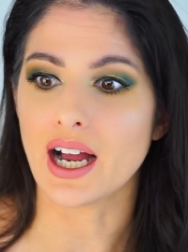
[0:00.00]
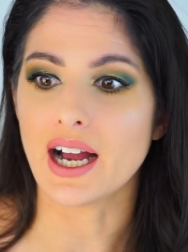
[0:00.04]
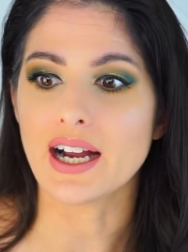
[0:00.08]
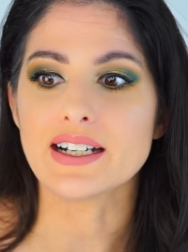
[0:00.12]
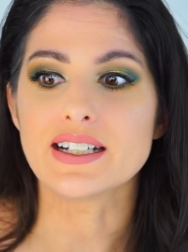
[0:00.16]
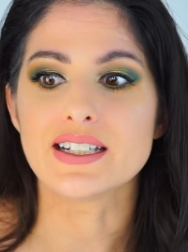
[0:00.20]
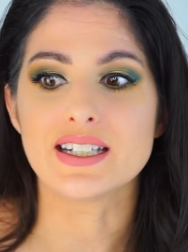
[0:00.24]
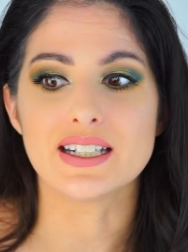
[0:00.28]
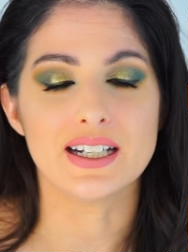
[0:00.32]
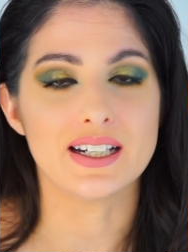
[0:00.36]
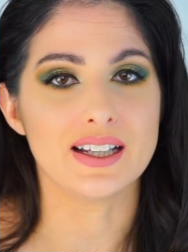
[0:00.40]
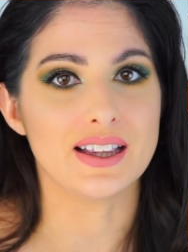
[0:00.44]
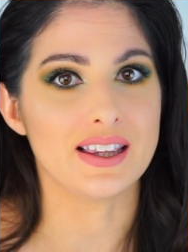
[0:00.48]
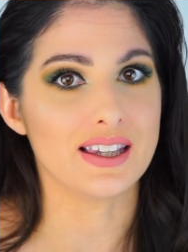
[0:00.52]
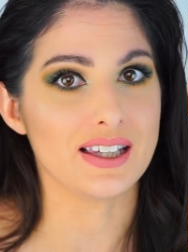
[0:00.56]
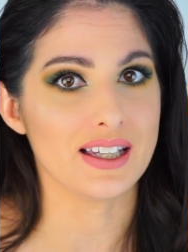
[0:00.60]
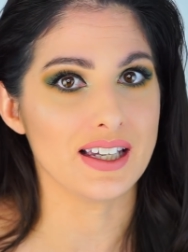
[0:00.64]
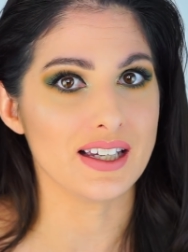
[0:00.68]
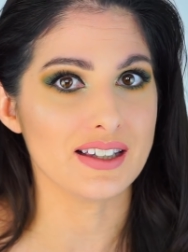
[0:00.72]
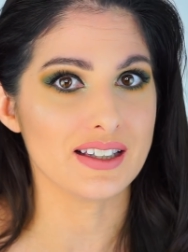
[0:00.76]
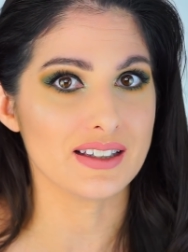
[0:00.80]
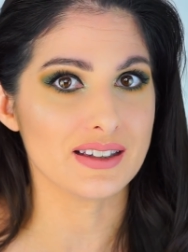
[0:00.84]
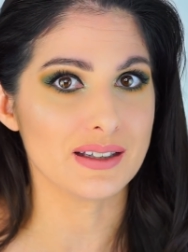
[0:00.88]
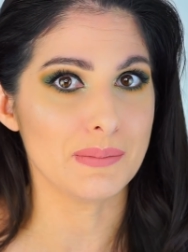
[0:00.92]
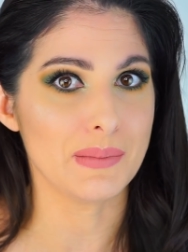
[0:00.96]
I didn't
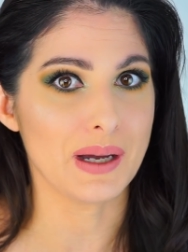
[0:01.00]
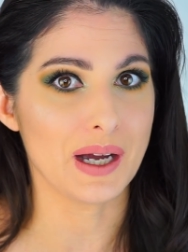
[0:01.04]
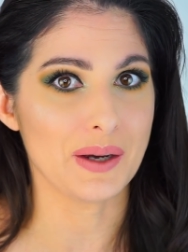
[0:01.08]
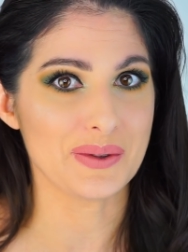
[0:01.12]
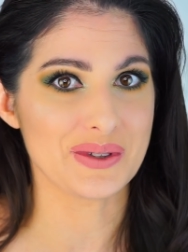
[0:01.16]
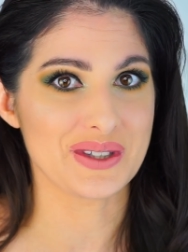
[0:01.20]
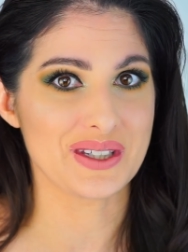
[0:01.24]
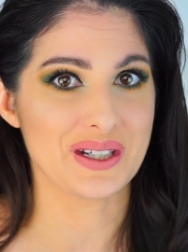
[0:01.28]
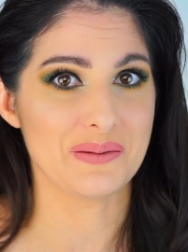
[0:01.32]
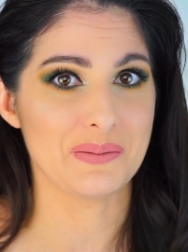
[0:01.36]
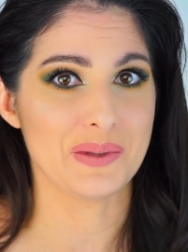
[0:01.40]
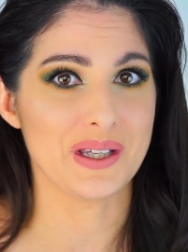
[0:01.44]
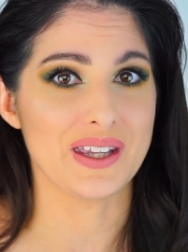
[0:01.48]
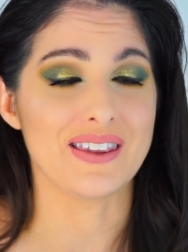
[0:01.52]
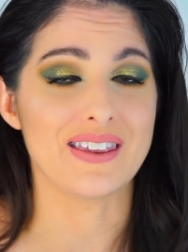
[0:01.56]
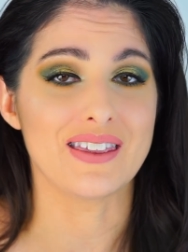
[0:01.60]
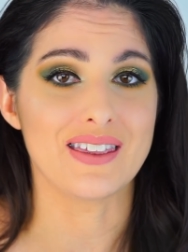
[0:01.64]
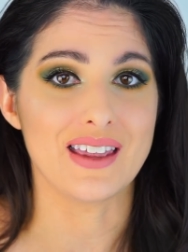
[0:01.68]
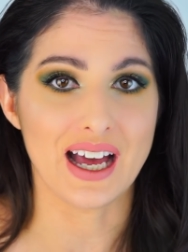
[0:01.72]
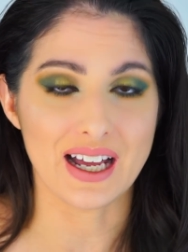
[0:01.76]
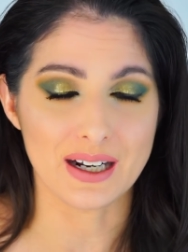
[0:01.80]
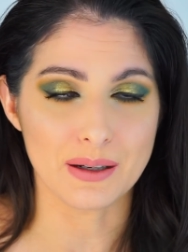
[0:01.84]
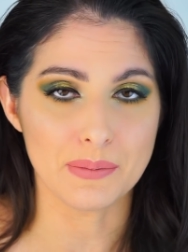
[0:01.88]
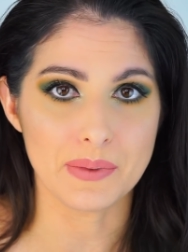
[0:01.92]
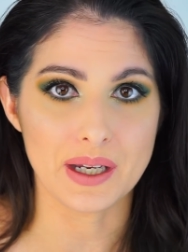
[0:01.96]
think that the matte was going to be
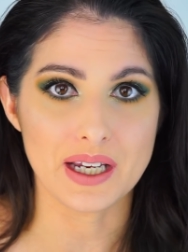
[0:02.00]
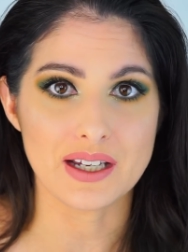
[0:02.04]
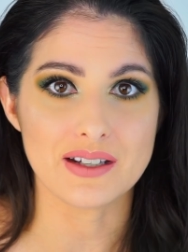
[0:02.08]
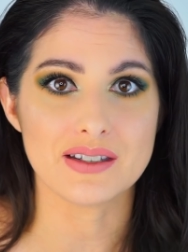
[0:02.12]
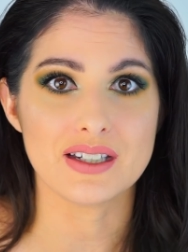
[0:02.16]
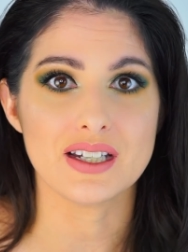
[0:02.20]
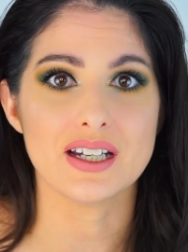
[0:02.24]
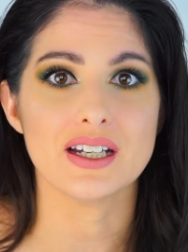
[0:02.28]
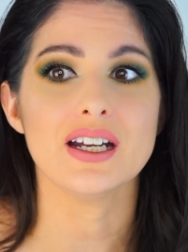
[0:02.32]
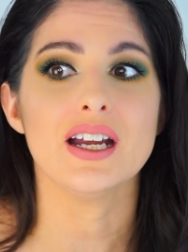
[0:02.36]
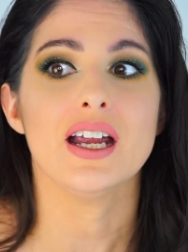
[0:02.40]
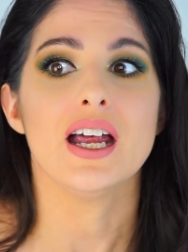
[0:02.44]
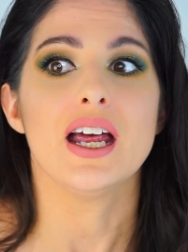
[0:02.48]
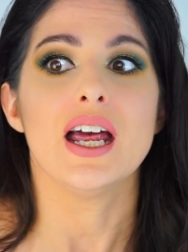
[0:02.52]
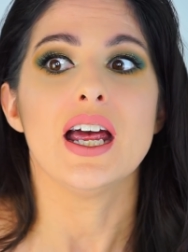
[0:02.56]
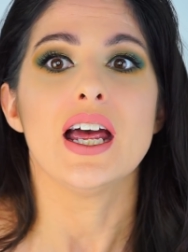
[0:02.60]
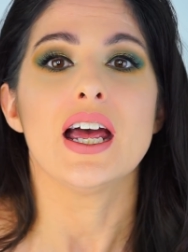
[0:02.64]
that amazing.